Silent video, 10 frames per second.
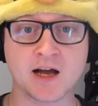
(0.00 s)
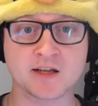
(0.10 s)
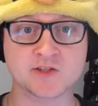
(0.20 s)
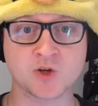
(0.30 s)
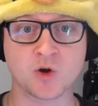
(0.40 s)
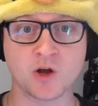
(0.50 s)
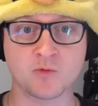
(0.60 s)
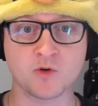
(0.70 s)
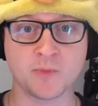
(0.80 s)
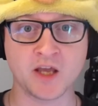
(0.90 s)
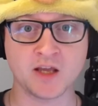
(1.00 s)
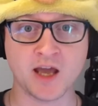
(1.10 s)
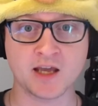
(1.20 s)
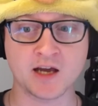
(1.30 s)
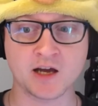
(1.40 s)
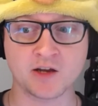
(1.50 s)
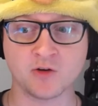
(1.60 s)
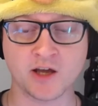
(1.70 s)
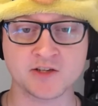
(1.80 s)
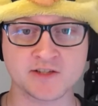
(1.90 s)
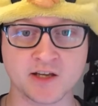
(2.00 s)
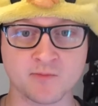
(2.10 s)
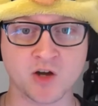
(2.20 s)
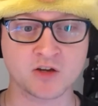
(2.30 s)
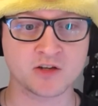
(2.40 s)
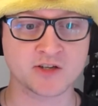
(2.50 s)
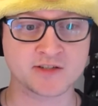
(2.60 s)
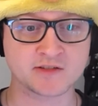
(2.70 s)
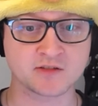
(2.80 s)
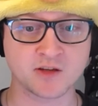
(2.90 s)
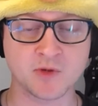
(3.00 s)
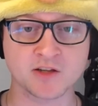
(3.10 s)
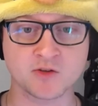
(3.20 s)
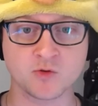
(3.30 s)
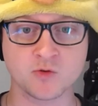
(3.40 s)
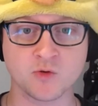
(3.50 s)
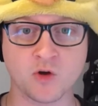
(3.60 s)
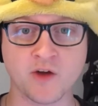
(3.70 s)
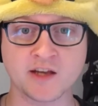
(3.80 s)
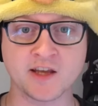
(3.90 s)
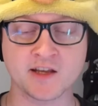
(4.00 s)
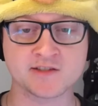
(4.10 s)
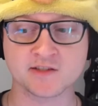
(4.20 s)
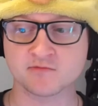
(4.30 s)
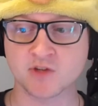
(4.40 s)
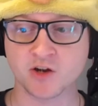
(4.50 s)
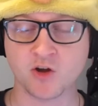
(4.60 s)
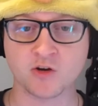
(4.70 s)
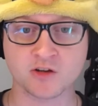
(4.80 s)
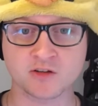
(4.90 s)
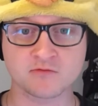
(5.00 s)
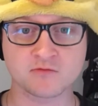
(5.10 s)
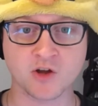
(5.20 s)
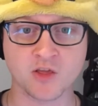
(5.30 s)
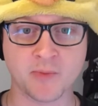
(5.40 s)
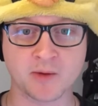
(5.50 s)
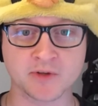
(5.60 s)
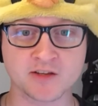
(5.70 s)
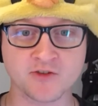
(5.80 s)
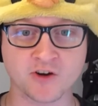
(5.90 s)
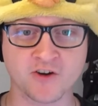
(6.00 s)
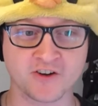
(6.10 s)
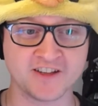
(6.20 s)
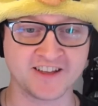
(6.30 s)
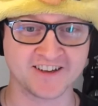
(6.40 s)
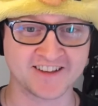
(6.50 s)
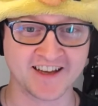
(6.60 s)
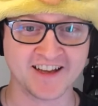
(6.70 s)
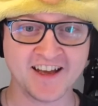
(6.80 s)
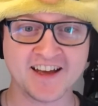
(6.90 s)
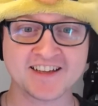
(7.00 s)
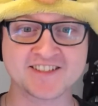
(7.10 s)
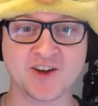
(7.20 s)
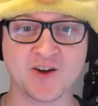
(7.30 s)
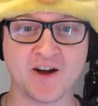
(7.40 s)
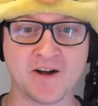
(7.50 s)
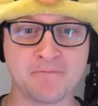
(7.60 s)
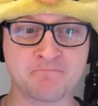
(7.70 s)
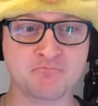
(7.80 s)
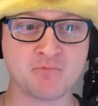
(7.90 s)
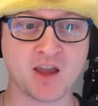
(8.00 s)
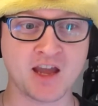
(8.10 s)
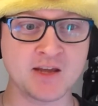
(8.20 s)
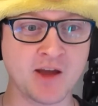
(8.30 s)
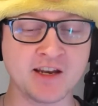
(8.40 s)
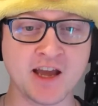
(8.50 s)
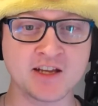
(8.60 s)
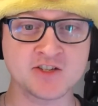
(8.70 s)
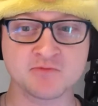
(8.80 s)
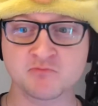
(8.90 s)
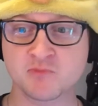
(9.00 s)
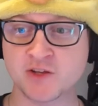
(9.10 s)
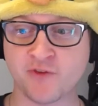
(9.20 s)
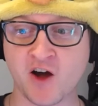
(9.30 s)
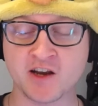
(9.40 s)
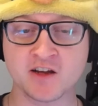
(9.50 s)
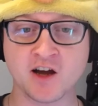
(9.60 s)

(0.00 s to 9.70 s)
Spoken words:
So it will be an all ages thing. I'm not going to just limit it to over 18s and, you know, go to the pub and get drunk or anything like that. So any age is fine.